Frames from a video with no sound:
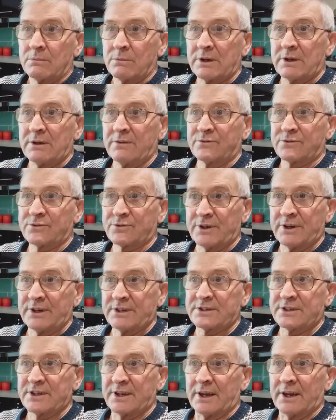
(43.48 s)
We give
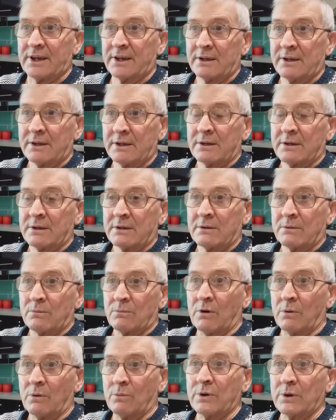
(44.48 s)
Tracy
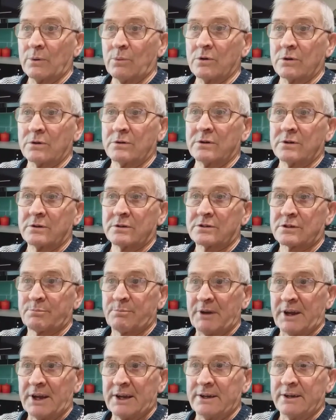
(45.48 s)
what we would
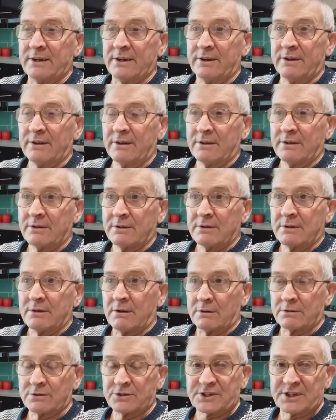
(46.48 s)
spend
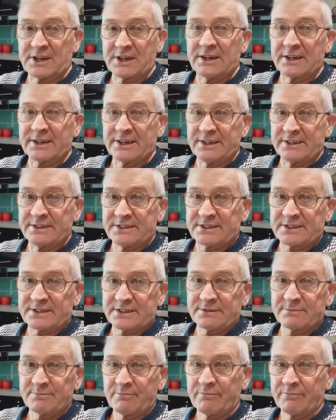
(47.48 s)
on
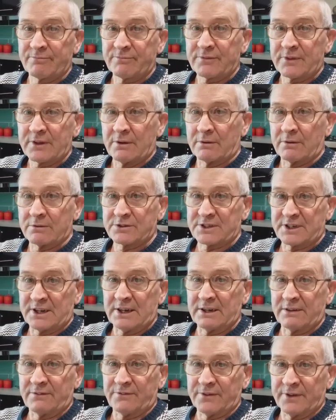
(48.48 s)
sites, on
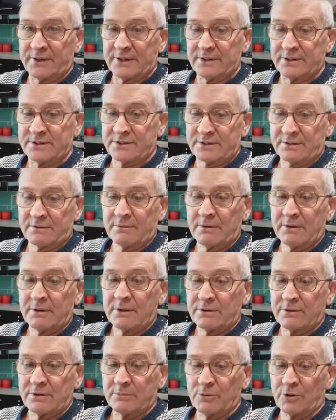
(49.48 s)
site fees.
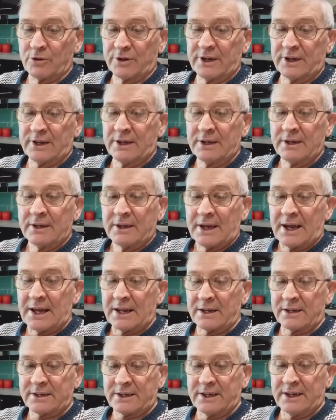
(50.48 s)
The money
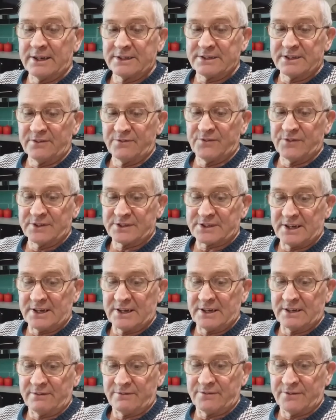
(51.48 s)
allocated for
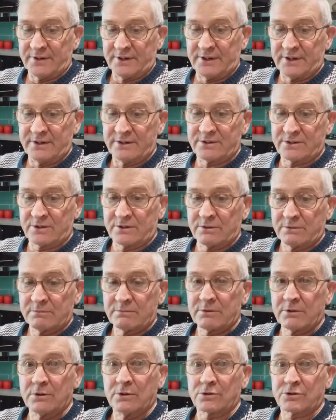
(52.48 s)
site fees
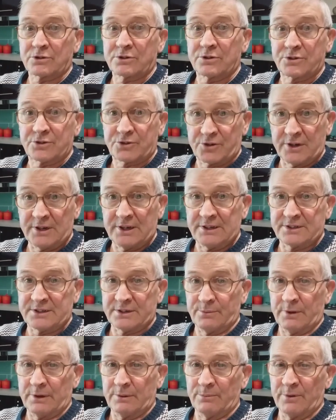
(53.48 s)
goes to
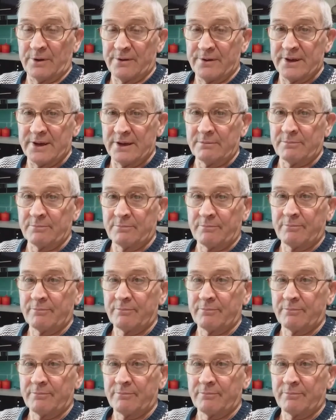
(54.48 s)
Tracy when we're here